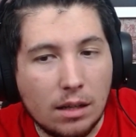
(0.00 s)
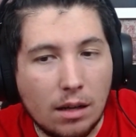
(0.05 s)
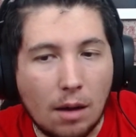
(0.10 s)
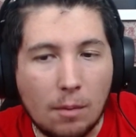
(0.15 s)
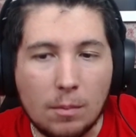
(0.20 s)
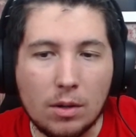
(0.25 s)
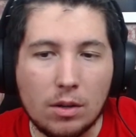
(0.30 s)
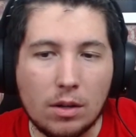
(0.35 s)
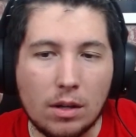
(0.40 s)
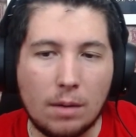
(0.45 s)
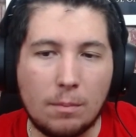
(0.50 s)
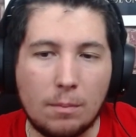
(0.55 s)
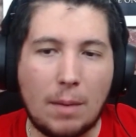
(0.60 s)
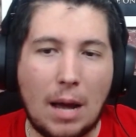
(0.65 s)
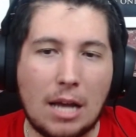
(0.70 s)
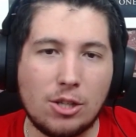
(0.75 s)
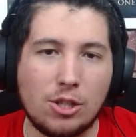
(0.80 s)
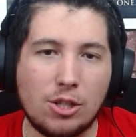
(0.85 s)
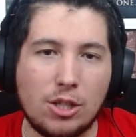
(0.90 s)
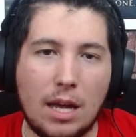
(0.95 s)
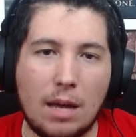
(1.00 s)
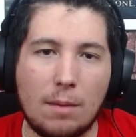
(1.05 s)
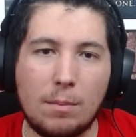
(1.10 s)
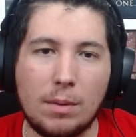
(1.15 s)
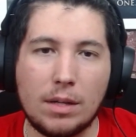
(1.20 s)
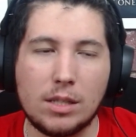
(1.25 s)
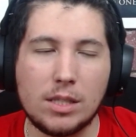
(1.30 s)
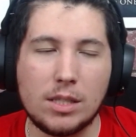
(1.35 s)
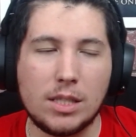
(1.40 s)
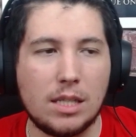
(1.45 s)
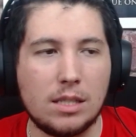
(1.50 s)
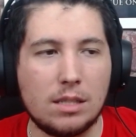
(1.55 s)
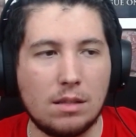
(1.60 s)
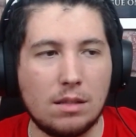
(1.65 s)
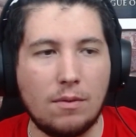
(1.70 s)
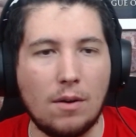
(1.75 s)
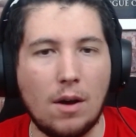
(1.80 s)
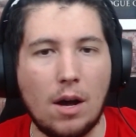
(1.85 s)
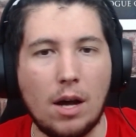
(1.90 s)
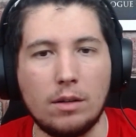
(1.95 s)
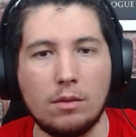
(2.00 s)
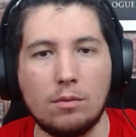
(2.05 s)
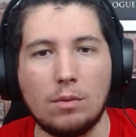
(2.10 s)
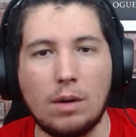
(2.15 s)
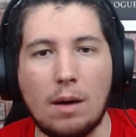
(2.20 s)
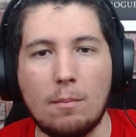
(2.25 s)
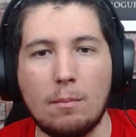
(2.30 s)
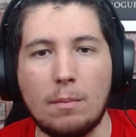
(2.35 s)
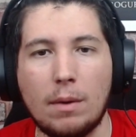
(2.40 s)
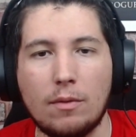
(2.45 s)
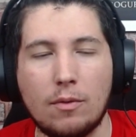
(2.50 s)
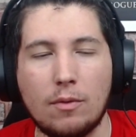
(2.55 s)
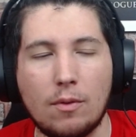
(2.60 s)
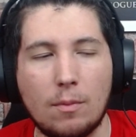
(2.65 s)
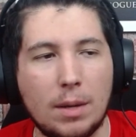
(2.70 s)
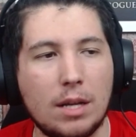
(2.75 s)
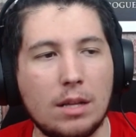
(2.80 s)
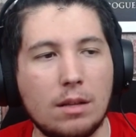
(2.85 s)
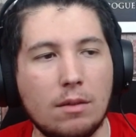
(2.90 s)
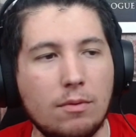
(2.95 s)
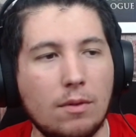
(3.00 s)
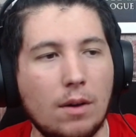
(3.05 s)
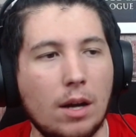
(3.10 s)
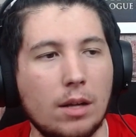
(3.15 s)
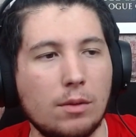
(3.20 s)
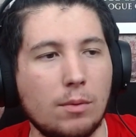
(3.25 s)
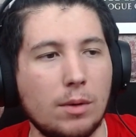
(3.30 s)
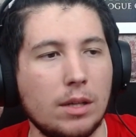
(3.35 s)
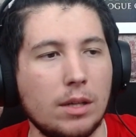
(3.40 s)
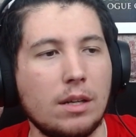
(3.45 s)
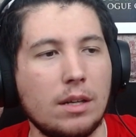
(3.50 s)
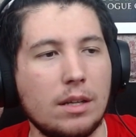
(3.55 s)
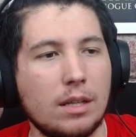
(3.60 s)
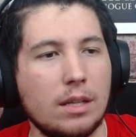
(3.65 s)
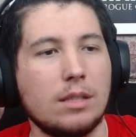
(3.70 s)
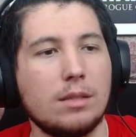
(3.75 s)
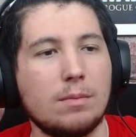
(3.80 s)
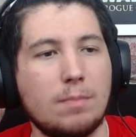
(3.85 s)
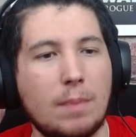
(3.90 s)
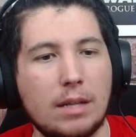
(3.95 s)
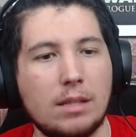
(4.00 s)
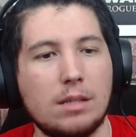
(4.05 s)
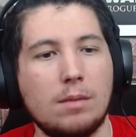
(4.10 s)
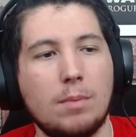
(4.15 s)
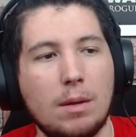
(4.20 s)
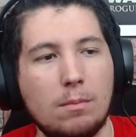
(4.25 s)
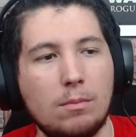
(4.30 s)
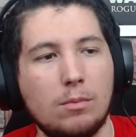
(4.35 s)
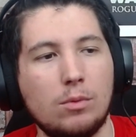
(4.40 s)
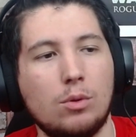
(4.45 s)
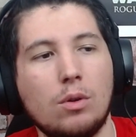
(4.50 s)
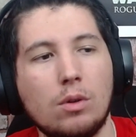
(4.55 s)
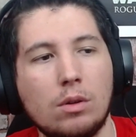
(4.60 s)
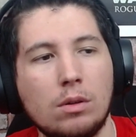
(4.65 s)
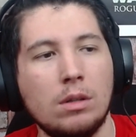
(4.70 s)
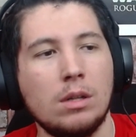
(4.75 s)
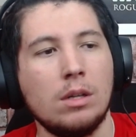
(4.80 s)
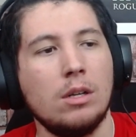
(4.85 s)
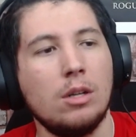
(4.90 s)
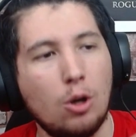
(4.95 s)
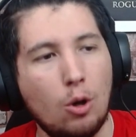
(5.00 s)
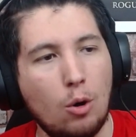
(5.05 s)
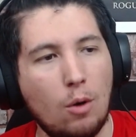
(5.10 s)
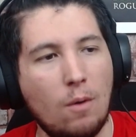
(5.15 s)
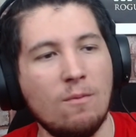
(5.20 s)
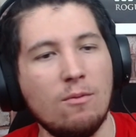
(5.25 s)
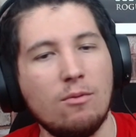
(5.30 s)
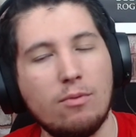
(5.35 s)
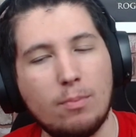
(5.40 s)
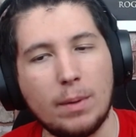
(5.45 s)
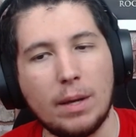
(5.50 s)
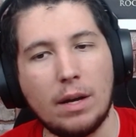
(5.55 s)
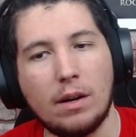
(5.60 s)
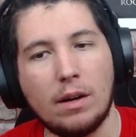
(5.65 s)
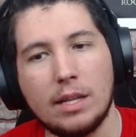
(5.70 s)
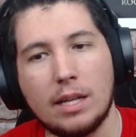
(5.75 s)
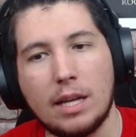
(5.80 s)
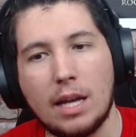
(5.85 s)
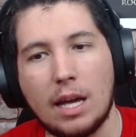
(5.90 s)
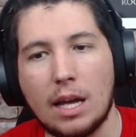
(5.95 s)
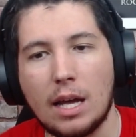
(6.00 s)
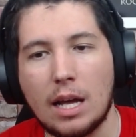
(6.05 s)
I'm not going to bash it because it is the final one. But for being the final one, you'd expect a bit more oomph behind it.